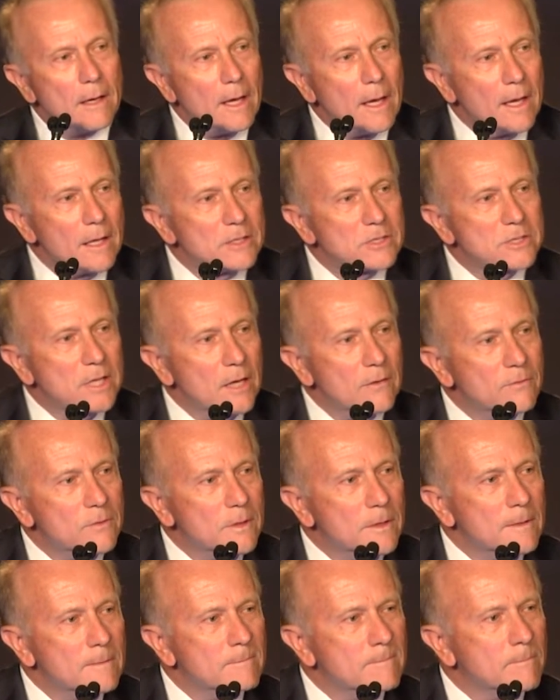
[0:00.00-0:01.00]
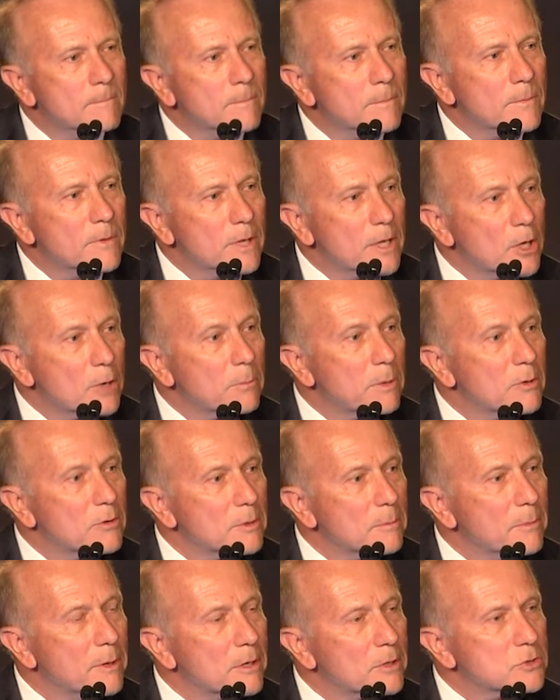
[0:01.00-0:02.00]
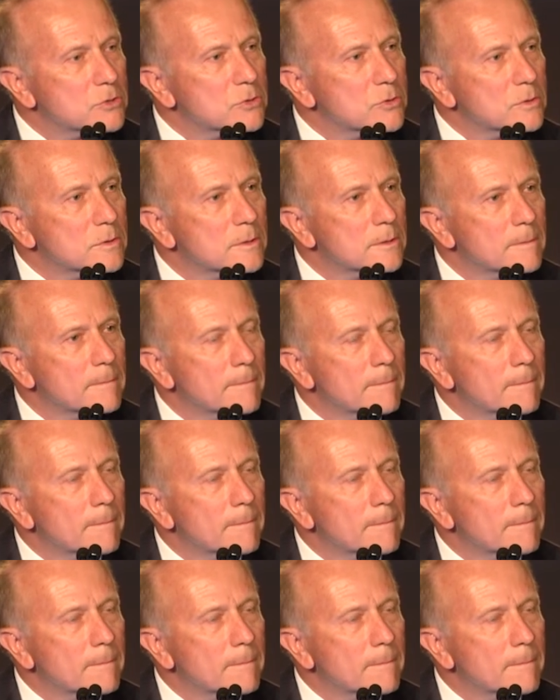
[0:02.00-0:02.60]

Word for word: and safety, the airplane with a parachute.